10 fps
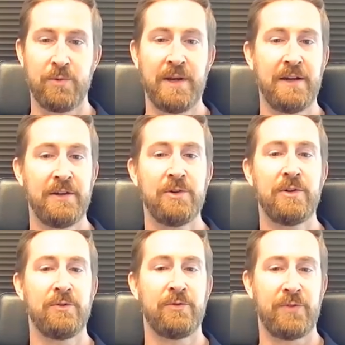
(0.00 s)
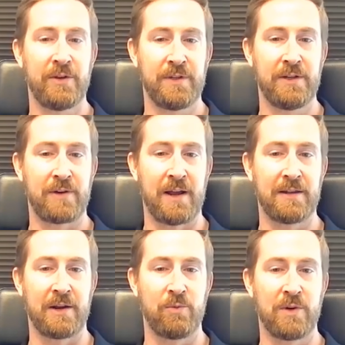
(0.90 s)
What do we need to do 50,
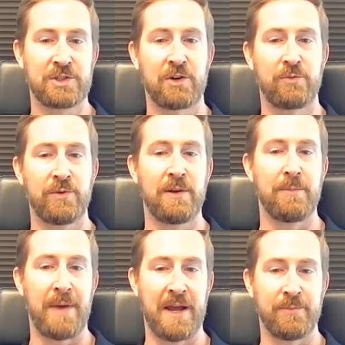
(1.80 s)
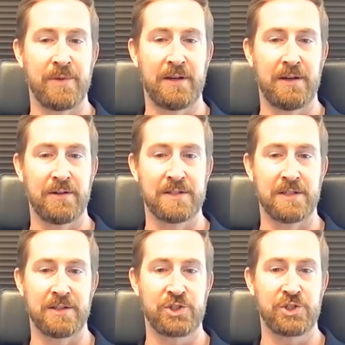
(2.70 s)
right? Like, what's our real impediment here? Is
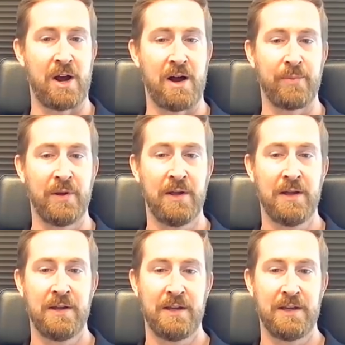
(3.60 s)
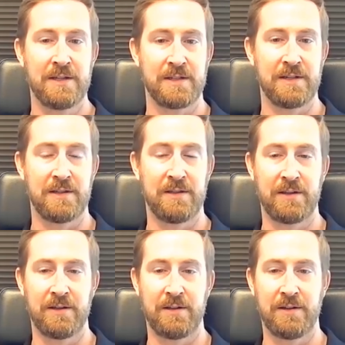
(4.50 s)
it the shop? Is it
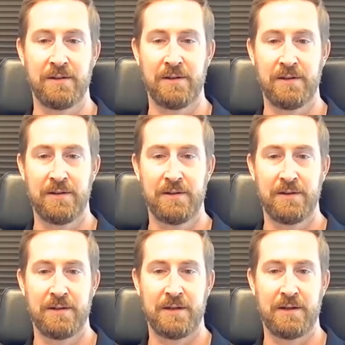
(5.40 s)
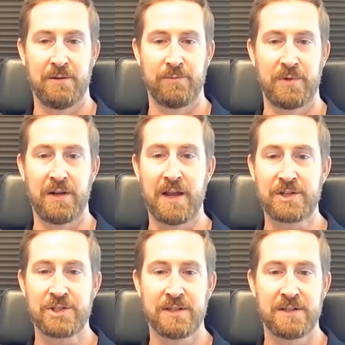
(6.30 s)
the
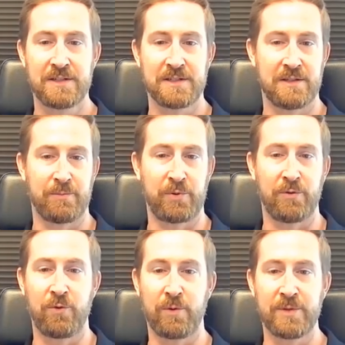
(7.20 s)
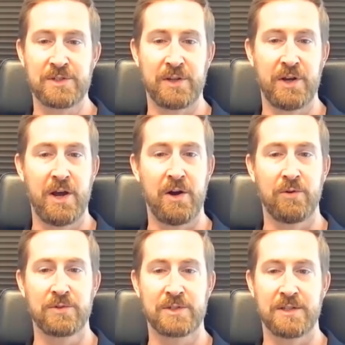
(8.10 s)
collections? Is it the performance of the
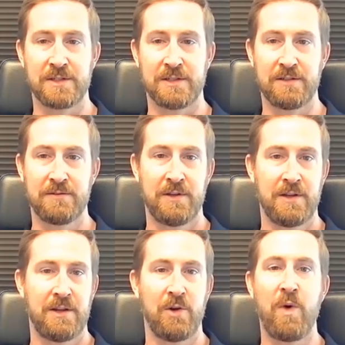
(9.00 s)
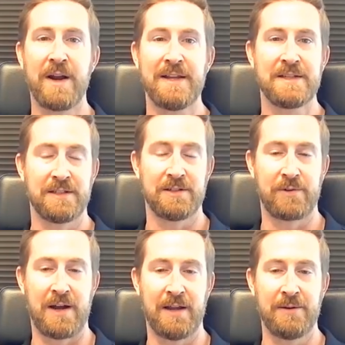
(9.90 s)
notes? Is it, what is it,
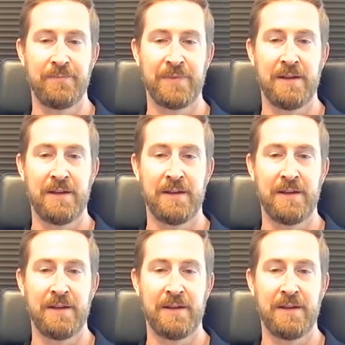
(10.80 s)
right?